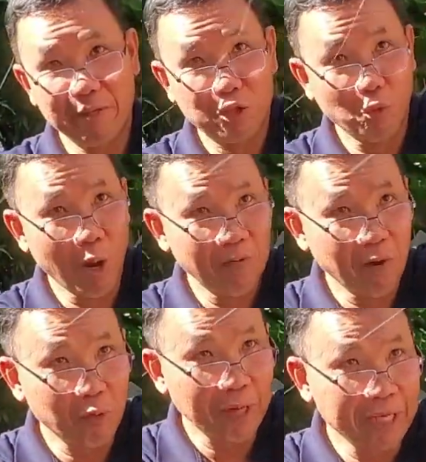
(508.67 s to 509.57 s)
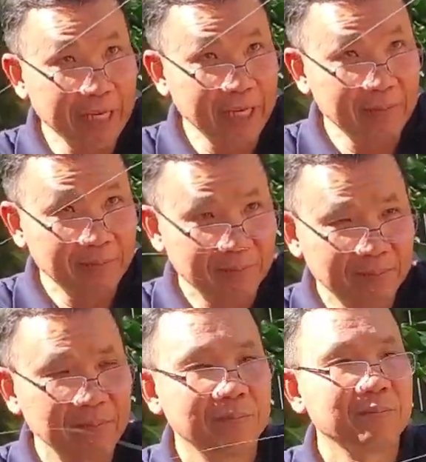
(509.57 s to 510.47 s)
a swivel right here.
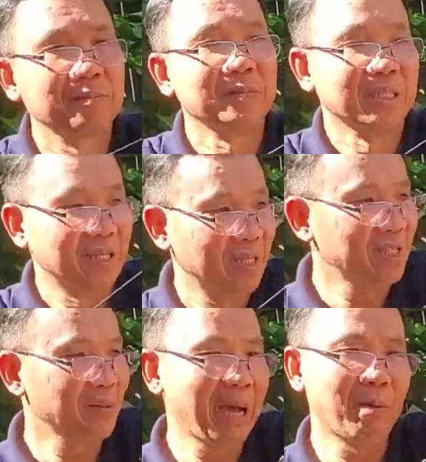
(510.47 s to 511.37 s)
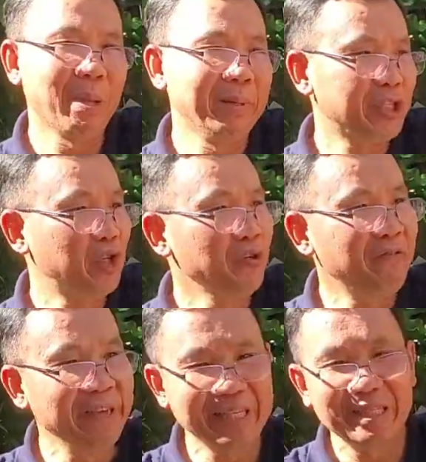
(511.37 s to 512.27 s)
It's about maybe 2
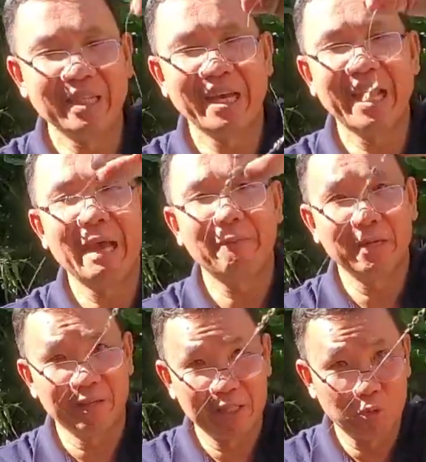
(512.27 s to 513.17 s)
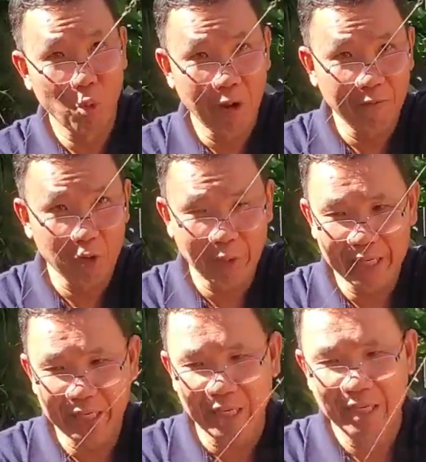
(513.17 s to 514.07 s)
feet, and I have a swivel right
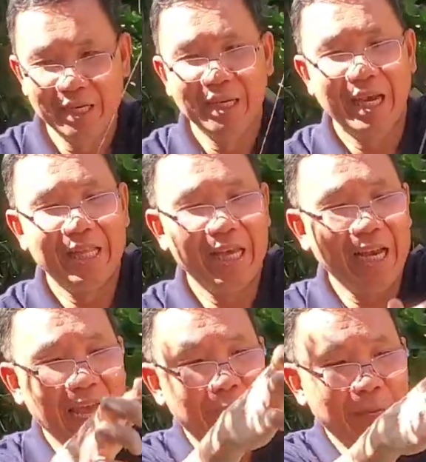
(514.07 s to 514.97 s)
here, and then I have my